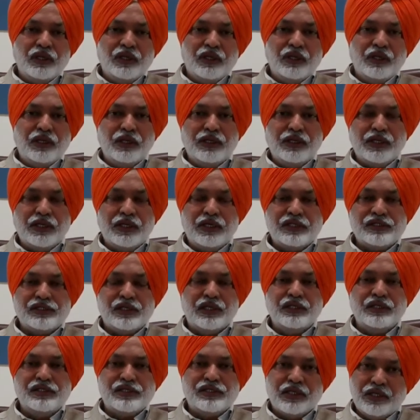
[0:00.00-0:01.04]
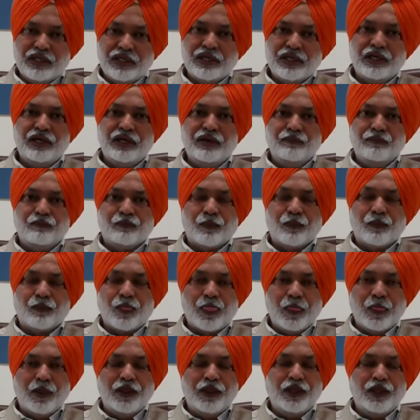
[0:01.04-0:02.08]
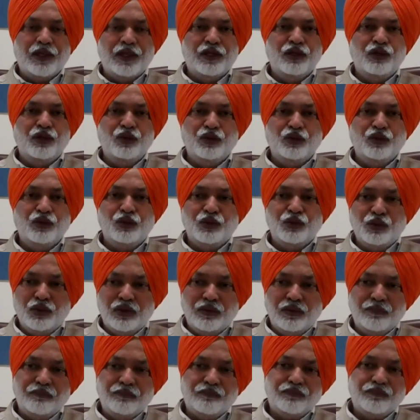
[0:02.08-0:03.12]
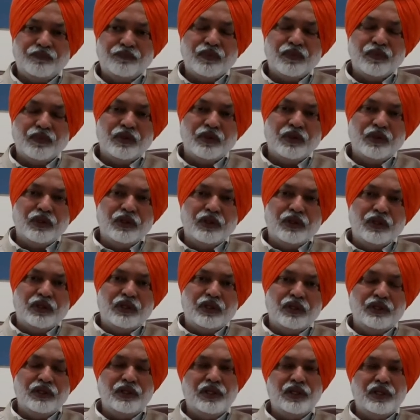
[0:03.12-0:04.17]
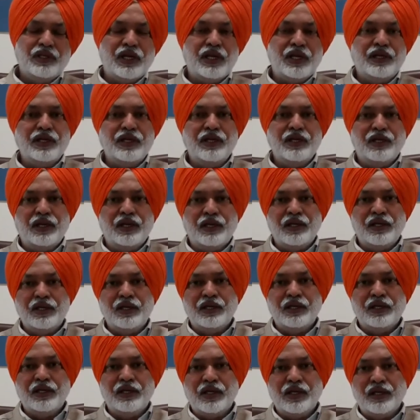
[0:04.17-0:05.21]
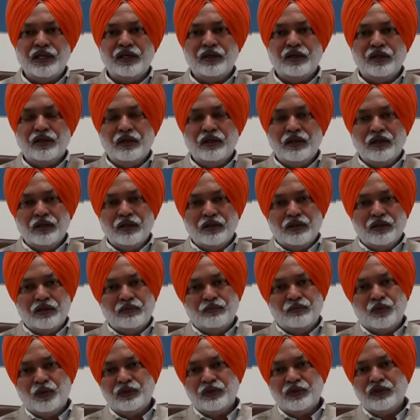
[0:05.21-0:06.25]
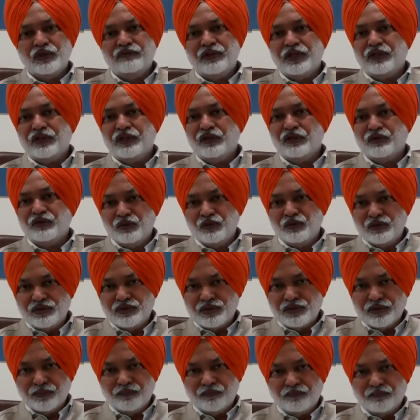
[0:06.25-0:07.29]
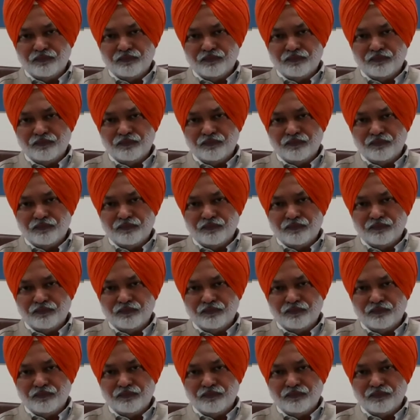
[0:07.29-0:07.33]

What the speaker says: it has inserted a new rule in the 1989 Motor Vehicle Rules.